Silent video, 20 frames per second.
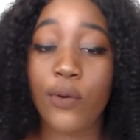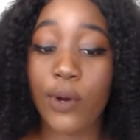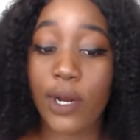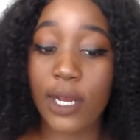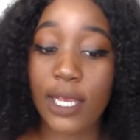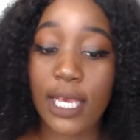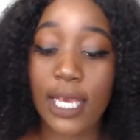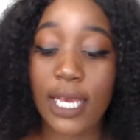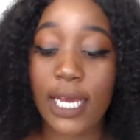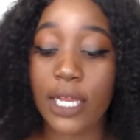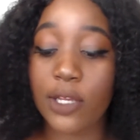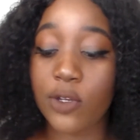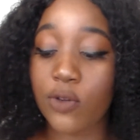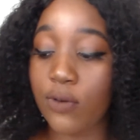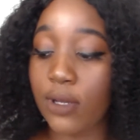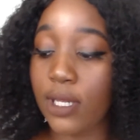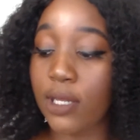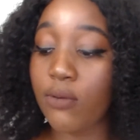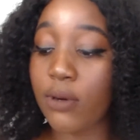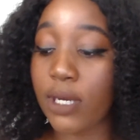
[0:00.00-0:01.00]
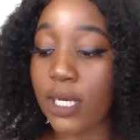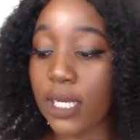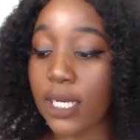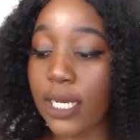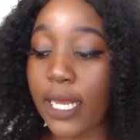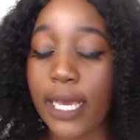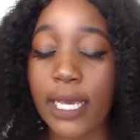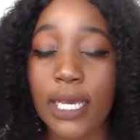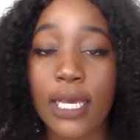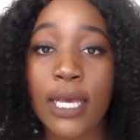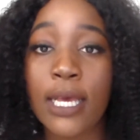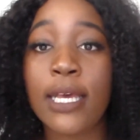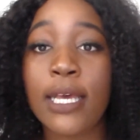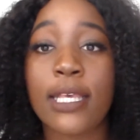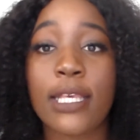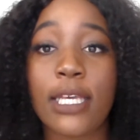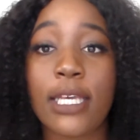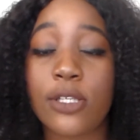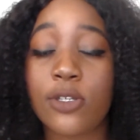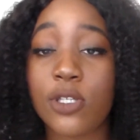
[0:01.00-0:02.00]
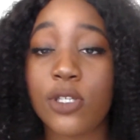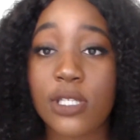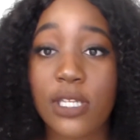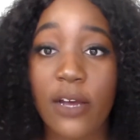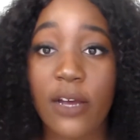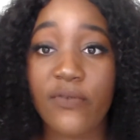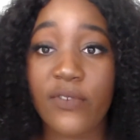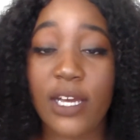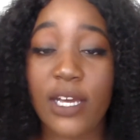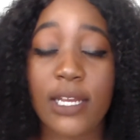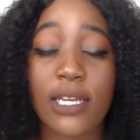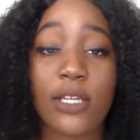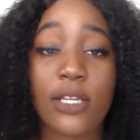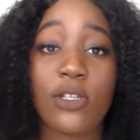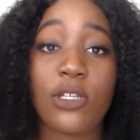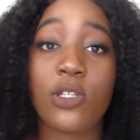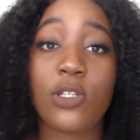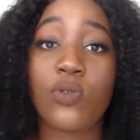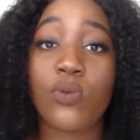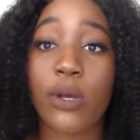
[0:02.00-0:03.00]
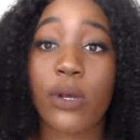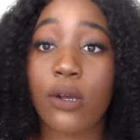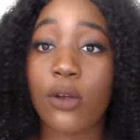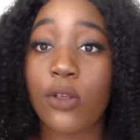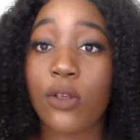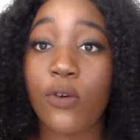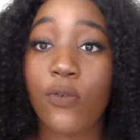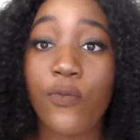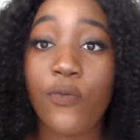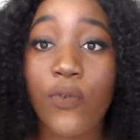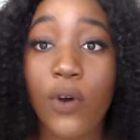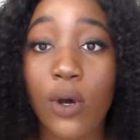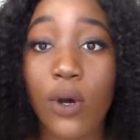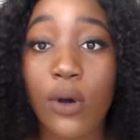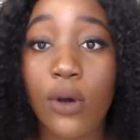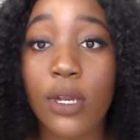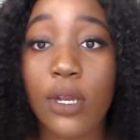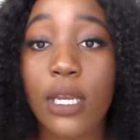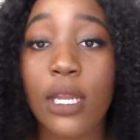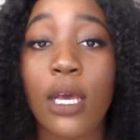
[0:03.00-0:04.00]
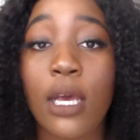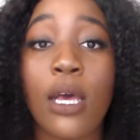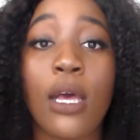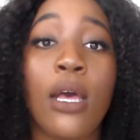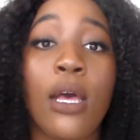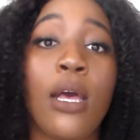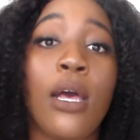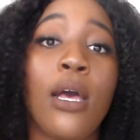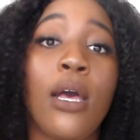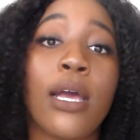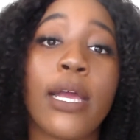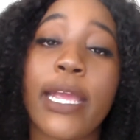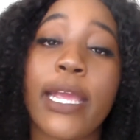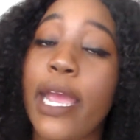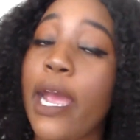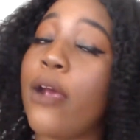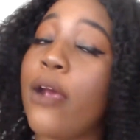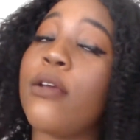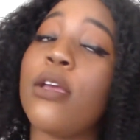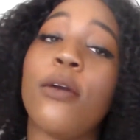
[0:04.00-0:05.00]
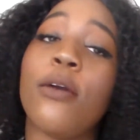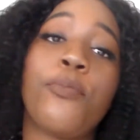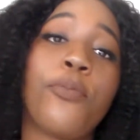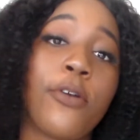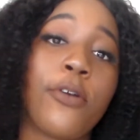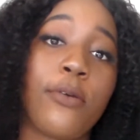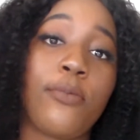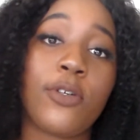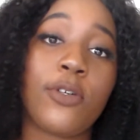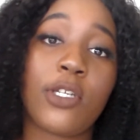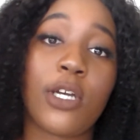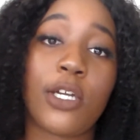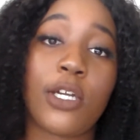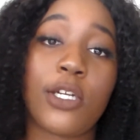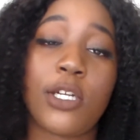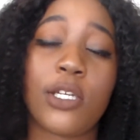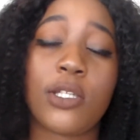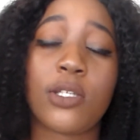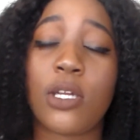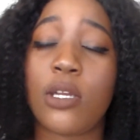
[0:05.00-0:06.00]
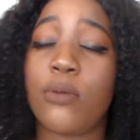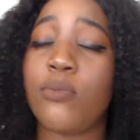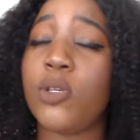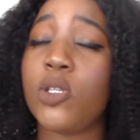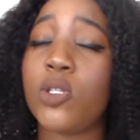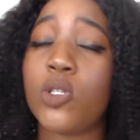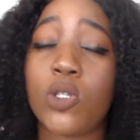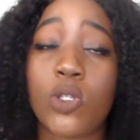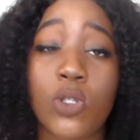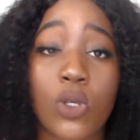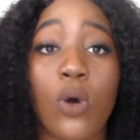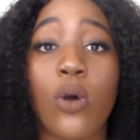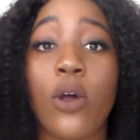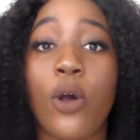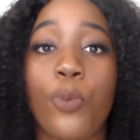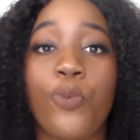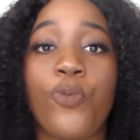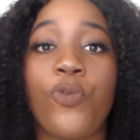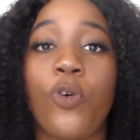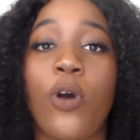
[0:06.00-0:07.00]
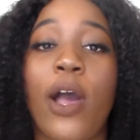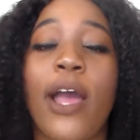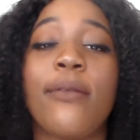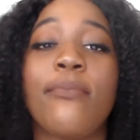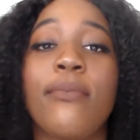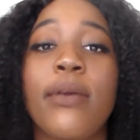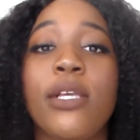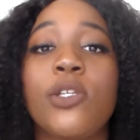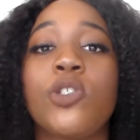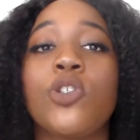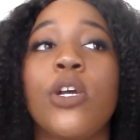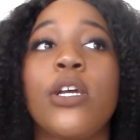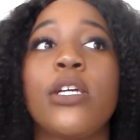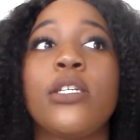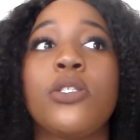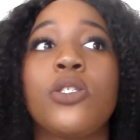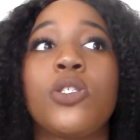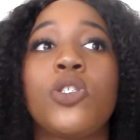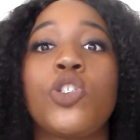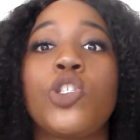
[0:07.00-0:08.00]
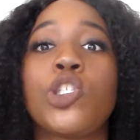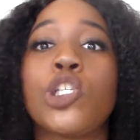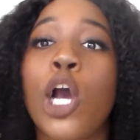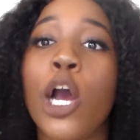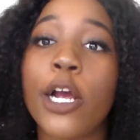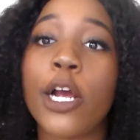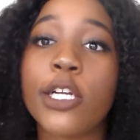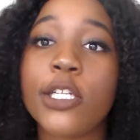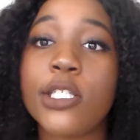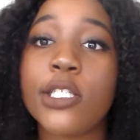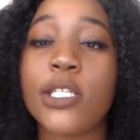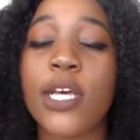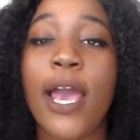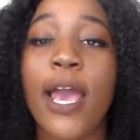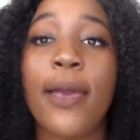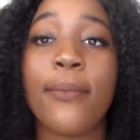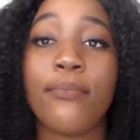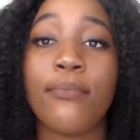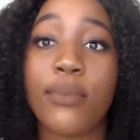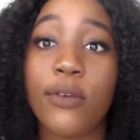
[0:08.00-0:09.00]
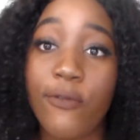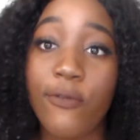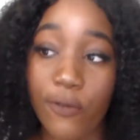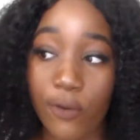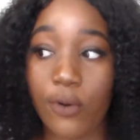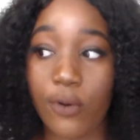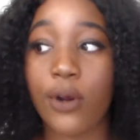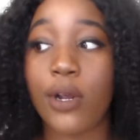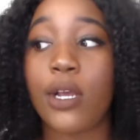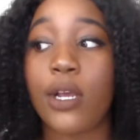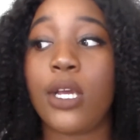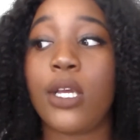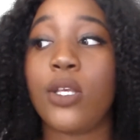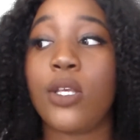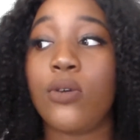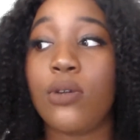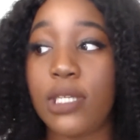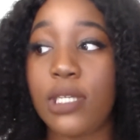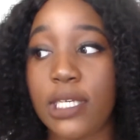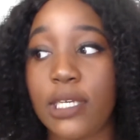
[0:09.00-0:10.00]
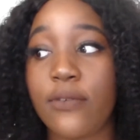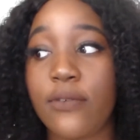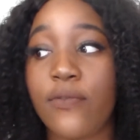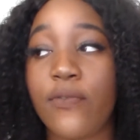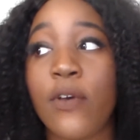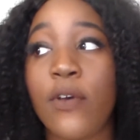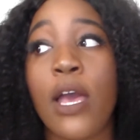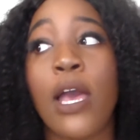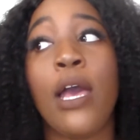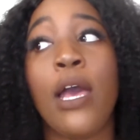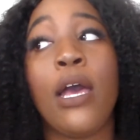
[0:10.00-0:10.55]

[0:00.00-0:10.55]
working and you really want to like get your stuff done and you need to work on your phone, carry a portable charger. It's going to be so helpful, and make sure it's charged before you leave.